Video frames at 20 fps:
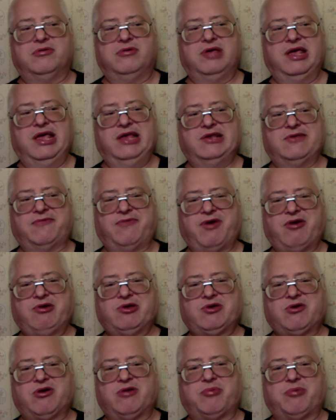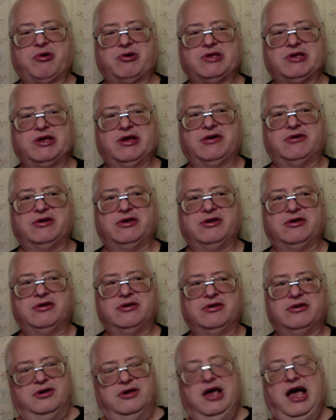He's a very strong personality.
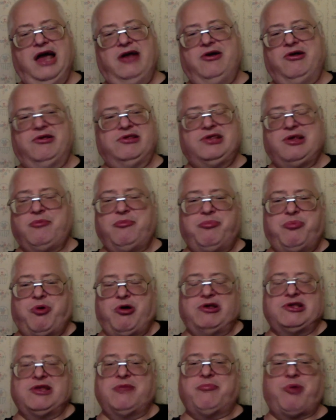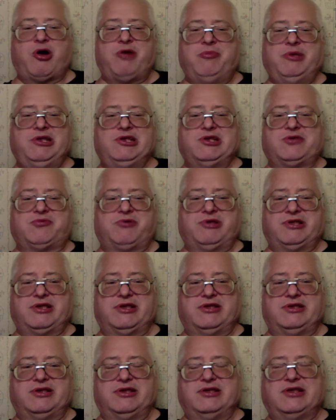I don't know. Some, some part of me just
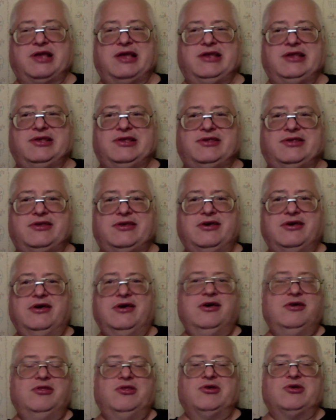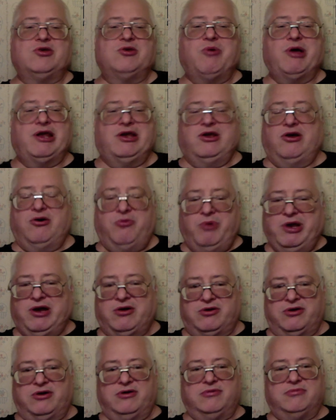resists this. I just, there's no way to know. We
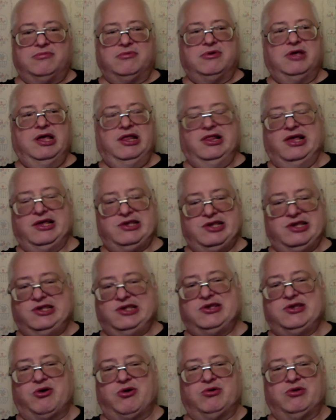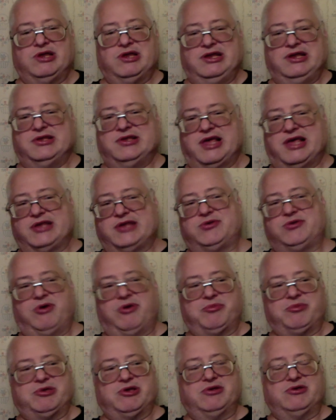don't know. Unless it's told in these last two
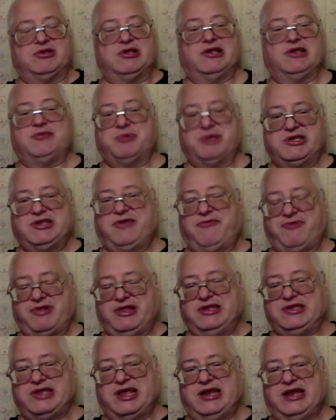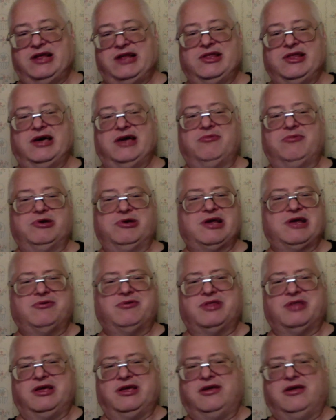episodes, like specifically stated out loud, which I
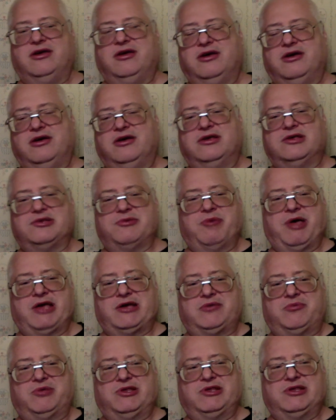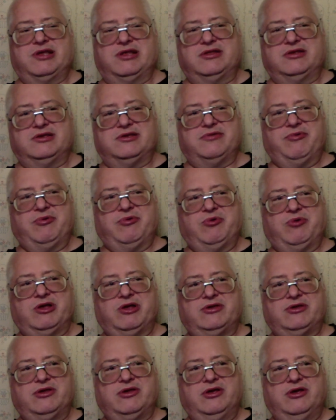don't think Sebastian would have said this if it
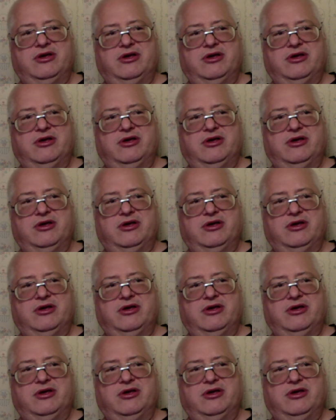was.